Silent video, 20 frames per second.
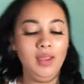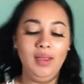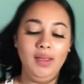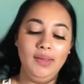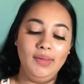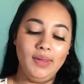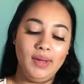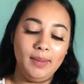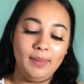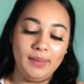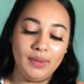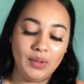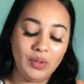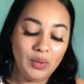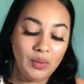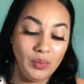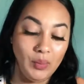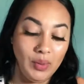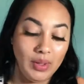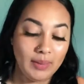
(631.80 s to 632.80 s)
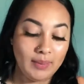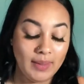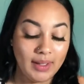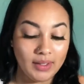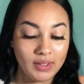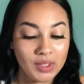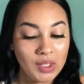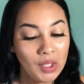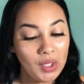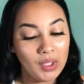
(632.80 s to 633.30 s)
And then I'm going to go in with my
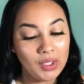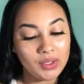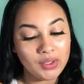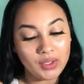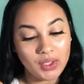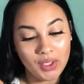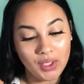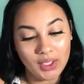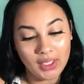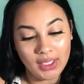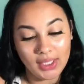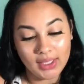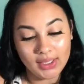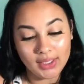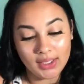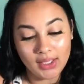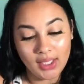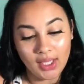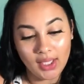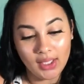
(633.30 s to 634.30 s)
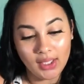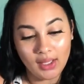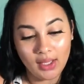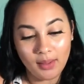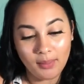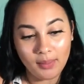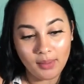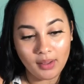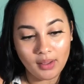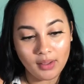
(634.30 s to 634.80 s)
Tarteist
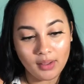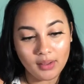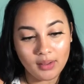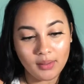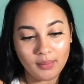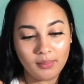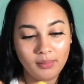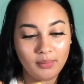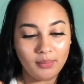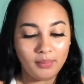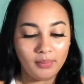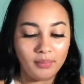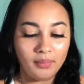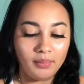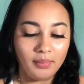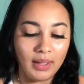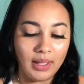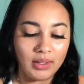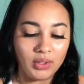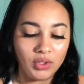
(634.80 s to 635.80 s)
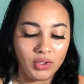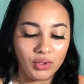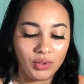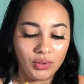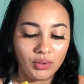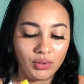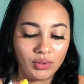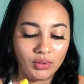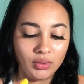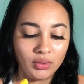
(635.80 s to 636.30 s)
Lip
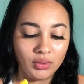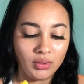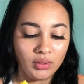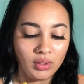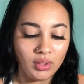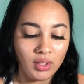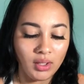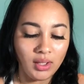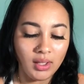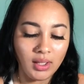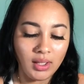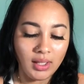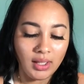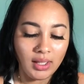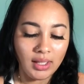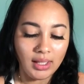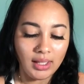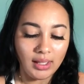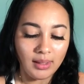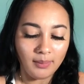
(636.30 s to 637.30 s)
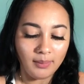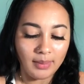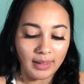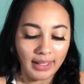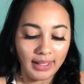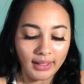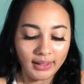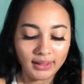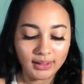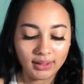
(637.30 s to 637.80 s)
Pencil in
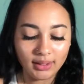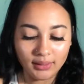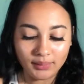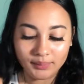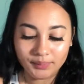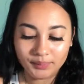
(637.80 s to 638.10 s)
Baked.